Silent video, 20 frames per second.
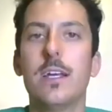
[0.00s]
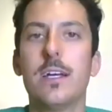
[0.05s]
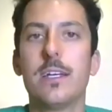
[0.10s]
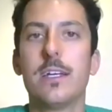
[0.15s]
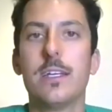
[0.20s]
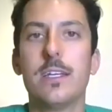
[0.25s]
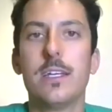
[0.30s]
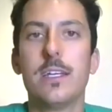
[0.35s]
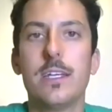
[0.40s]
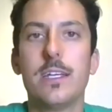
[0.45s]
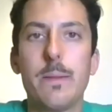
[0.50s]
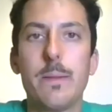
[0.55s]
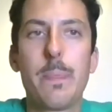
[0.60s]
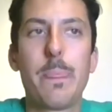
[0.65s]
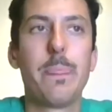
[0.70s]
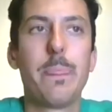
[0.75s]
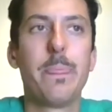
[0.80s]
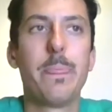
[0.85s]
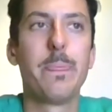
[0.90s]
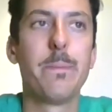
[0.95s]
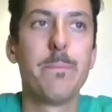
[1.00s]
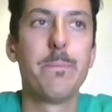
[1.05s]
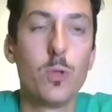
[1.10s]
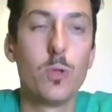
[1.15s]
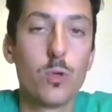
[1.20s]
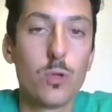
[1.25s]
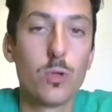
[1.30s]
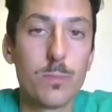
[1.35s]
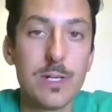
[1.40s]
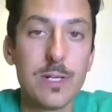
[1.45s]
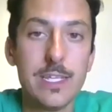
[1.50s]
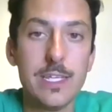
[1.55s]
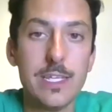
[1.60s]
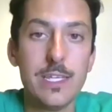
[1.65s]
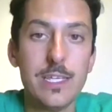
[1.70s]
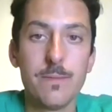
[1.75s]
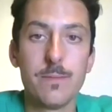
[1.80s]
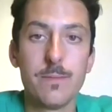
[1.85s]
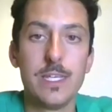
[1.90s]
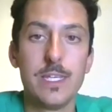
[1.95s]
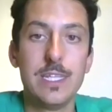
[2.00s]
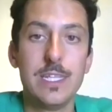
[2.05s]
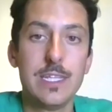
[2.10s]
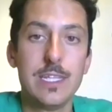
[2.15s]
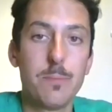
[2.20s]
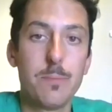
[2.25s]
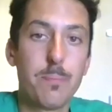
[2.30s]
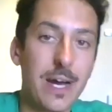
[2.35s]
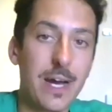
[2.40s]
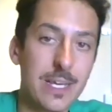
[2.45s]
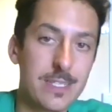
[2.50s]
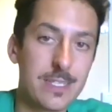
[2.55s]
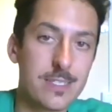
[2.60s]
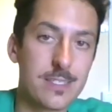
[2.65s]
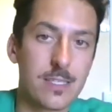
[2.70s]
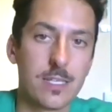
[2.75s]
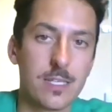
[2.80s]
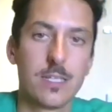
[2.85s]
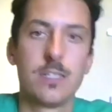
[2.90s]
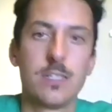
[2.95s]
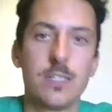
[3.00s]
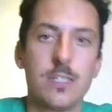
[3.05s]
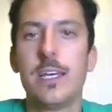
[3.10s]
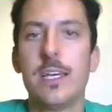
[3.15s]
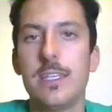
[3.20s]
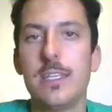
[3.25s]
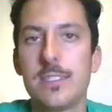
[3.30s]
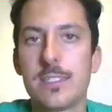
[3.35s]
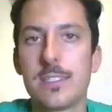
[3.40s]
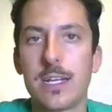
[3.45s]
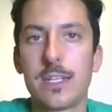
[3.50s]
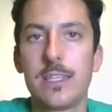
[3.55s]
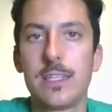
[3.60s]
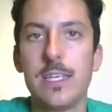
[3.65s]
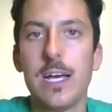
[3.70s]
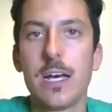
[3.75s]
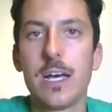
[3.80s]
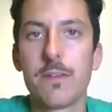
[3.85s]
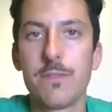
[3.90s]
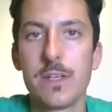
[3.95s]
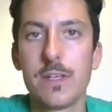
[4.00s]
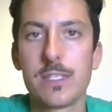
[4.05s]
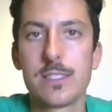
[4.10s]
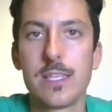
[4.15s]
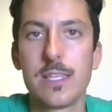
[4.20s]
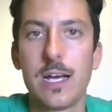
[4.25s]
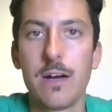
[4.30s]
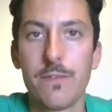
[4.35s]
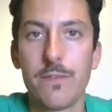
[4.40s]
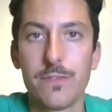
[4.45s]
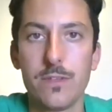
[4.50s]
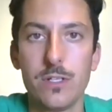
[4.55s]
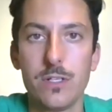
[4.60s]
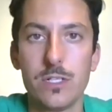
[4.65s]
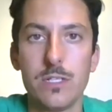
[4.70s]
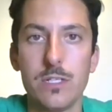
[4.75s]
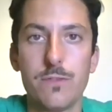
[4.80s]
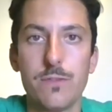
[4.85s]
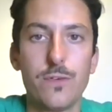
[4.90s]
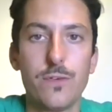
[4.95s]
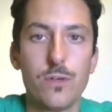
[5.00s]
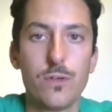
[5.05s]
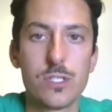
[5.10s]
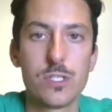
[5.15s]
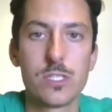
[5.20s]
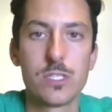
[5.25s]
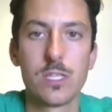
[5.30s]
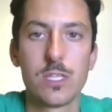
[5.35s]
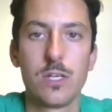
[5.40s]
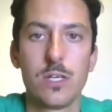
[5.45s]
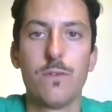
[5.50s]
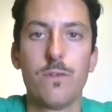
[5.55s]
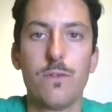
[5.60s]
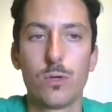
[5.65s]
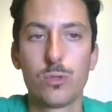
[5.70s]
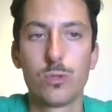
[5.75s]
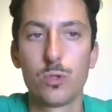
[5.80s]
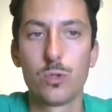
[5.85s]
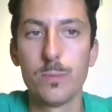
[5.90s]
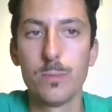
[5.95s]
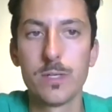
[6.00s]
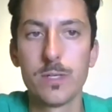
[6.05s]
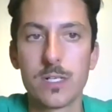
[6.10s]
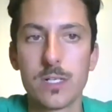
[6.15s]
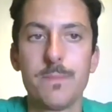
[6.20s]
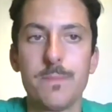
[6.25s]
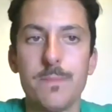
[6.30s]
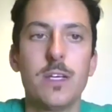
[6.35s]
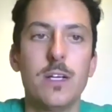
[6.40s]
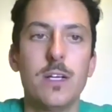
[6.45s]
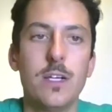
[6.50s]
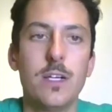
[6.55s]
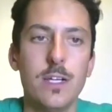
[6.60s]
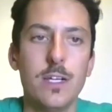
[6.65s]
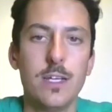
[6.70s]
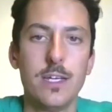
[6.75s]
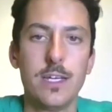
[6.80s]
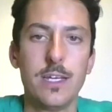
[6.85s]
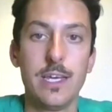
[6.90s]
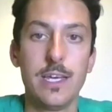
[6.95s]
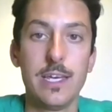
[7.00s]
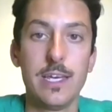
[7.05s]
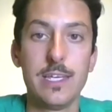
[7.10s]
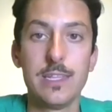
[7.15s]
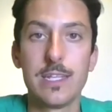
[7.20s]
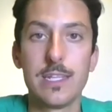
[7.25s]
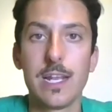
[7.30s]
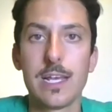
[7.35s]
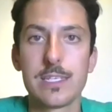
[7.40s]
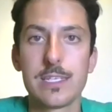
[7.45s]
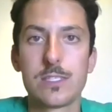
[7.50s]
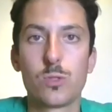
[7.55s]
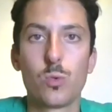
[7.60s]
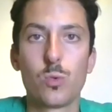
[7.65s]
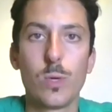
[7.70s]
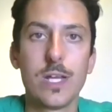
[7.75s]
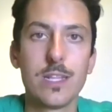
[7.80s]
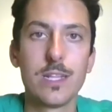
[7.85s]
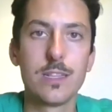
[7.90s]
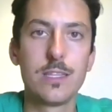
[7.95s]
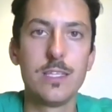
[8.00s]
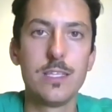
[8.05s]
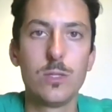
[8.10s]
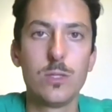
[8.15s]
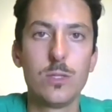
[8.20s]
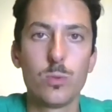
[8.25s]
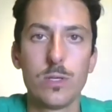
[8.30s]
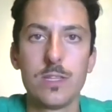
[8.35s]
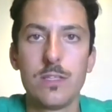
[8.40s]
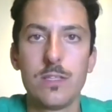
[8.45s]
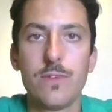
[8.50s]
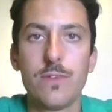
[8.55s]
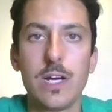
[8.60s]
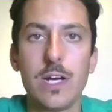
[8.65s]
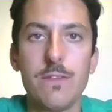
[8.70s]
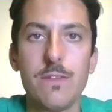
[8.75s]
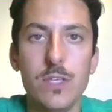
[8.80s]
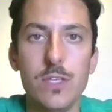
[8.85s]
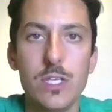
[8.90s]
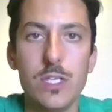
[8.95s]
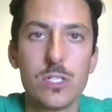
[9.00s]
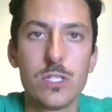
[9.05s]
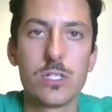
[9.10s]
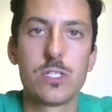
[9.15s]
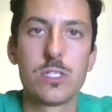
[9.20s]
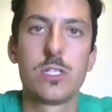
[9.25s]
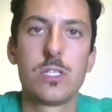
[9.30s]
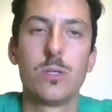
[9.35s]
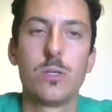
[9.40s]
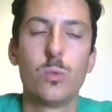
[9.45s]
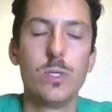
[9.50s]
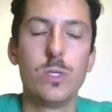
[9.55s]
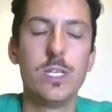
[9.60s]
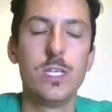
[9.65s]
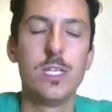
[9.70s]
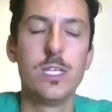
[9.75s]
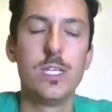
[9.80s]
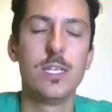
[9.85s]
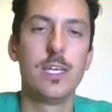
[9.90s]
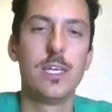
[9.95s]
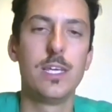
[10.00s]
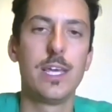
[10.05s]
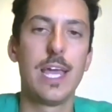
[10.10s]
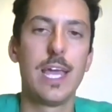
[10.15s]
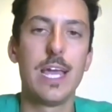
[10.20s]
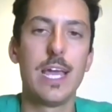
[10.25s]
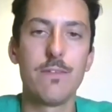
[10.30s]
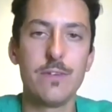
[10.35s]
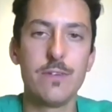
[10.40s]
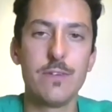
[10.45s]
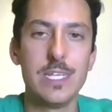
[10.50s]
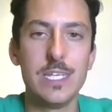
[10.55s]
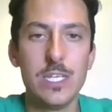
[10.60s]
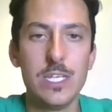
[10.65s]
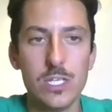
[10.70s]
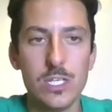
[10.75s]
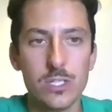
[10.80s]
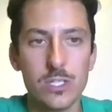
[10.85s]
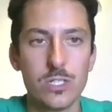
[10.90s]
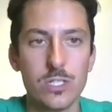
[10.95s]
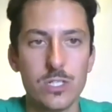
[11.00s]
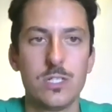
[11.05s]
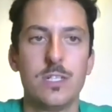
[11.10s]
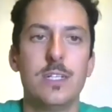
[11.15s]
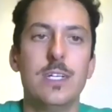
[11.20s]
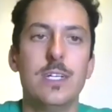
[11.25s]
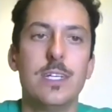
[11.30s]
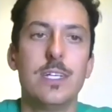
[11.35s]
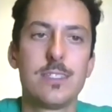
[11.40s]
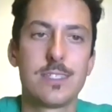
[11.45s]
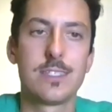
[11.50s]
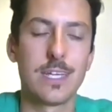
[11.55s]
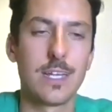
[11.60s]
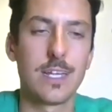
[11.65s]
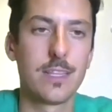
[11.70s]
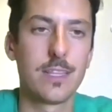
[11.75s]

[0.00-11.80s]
Normally in the past, they start the harvest after the 1st of October. In the last 20-25 years, we every year start